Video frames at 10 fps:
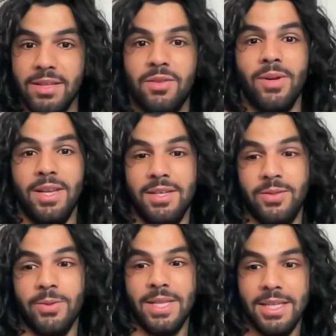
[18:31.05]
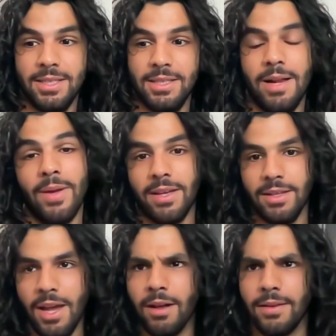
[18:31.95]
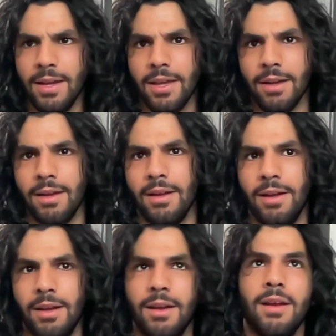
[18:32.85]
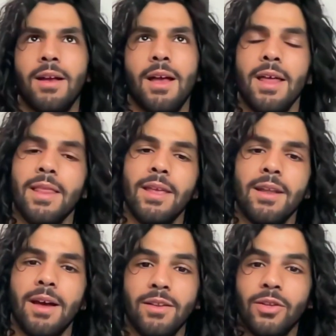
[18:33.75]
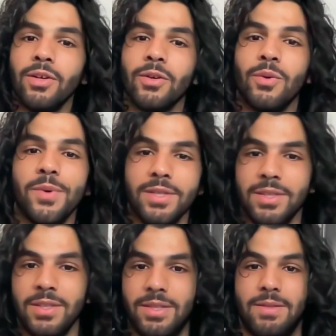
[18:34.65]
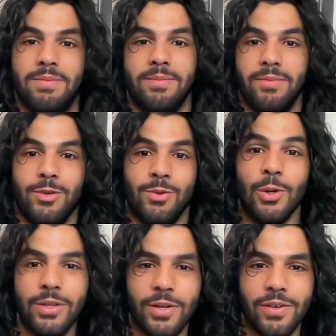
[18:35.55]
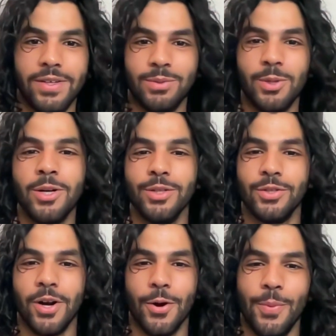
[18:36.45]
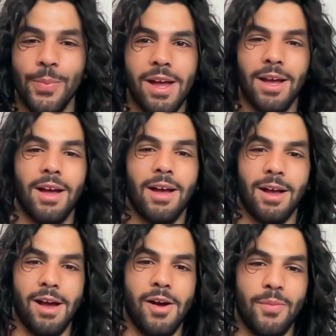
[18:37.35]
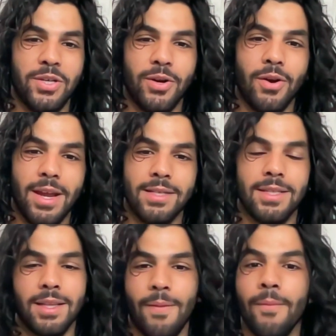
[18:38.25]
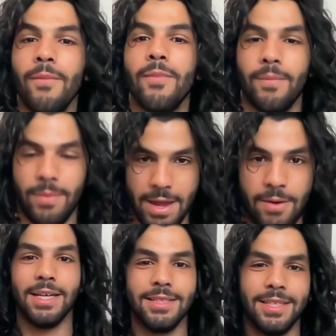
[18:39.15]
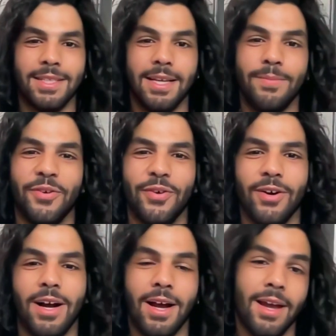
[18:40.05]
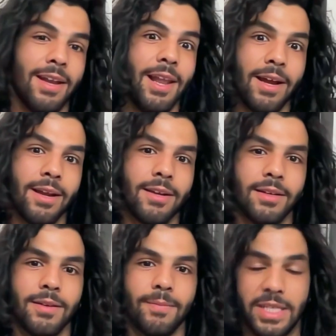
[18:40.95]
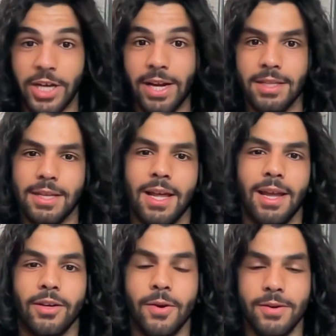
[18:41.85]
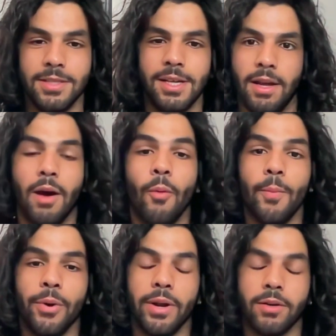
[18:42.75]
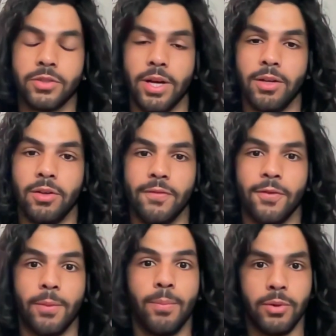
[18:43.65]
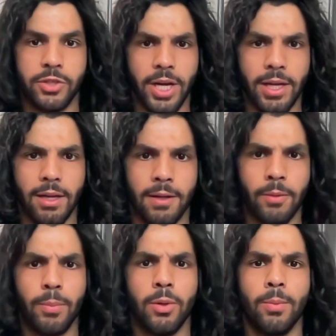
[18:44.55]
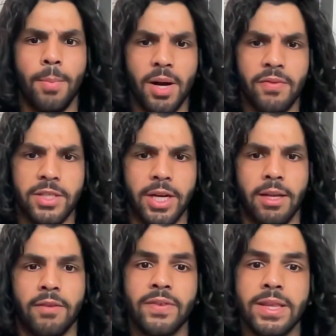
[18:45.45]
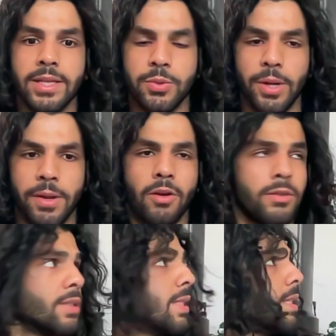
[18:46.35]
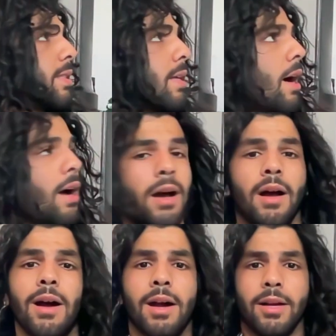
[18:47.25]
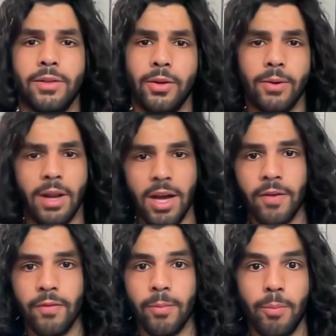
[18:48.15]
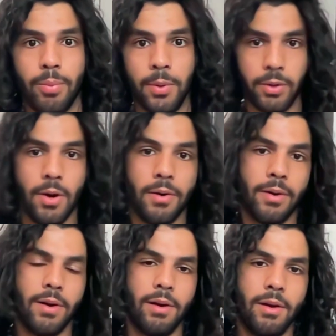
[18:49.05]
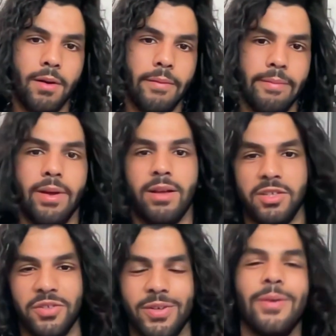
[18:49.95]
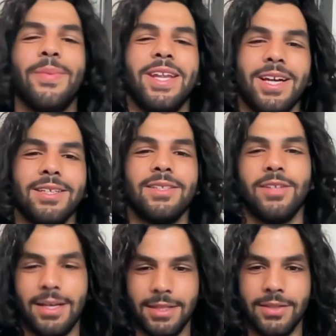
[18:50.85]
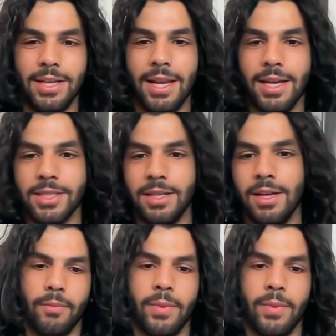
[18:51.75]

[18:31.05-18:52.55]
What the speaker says: Do you want this? Do you want this?" I'm like, "Yeah, I'll take it." And then I took almost a quarter of his wardrobe. I'll be showcasing them now. As I said before, I like my jackets. I like coats. And at one point, I was trying to look for a blue jacket, like a blue puffer jacket, a vintage one. Since I don't have a blue coat, and I just thought it would be nice to add it to the collection.